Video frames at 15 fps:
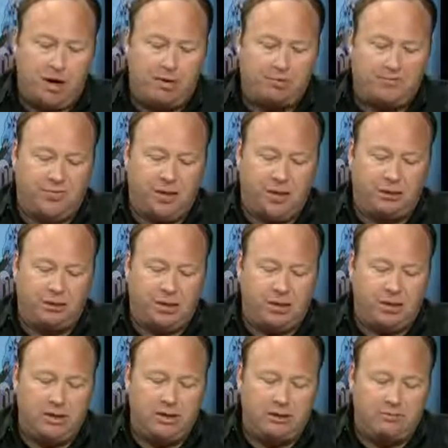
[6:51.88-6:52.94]
Rumsfeld
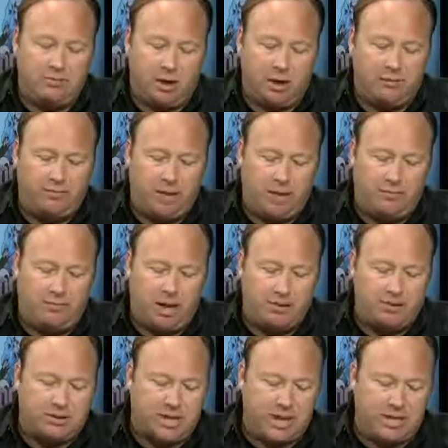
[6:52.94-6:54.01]
is involved in
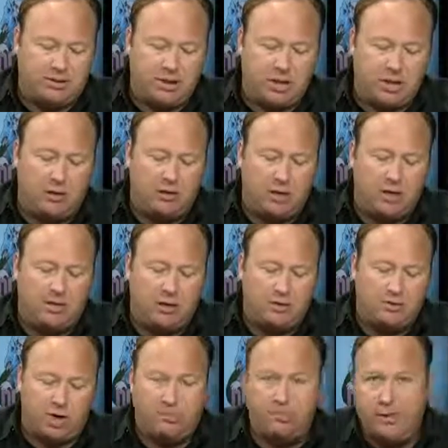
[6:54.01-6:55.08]
Monsanto and
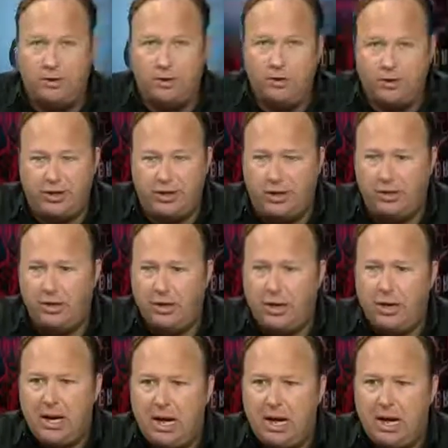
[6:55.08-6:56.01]
the Terminator gene.